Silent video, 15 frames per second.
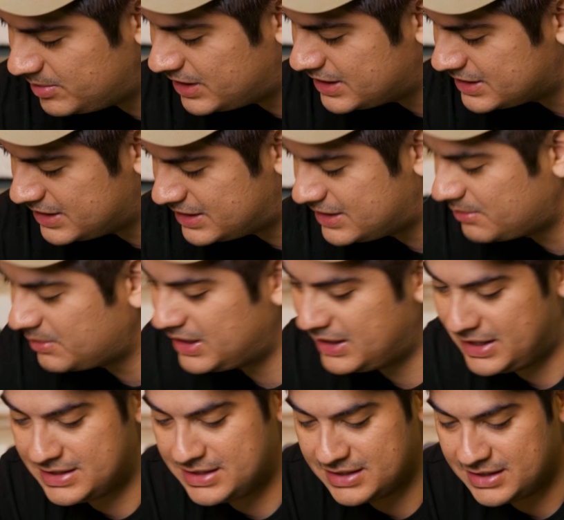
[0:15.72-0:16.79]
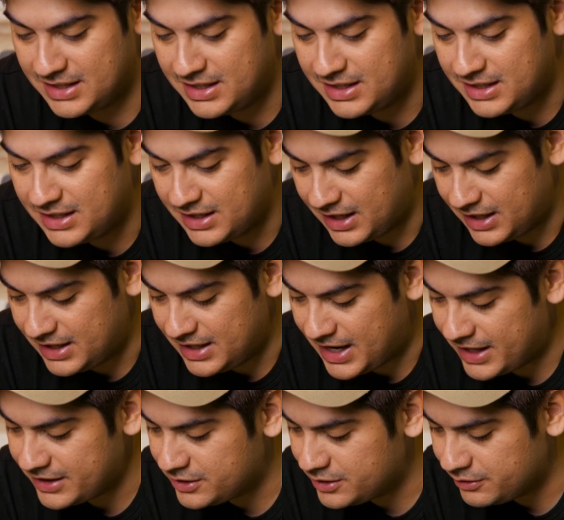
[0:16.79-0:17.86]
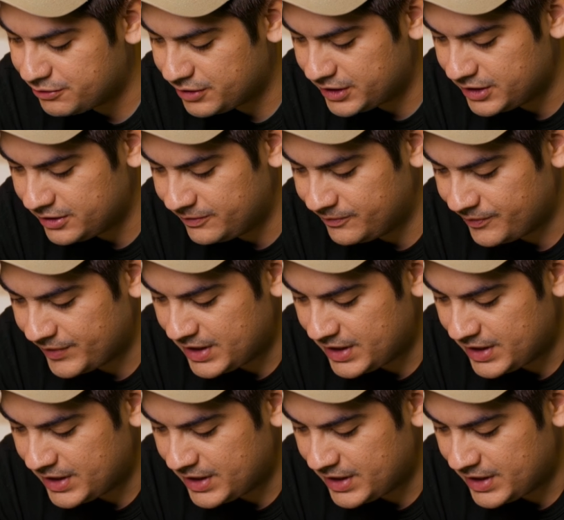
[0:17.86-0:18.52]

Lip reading: because it's something that's not good for you.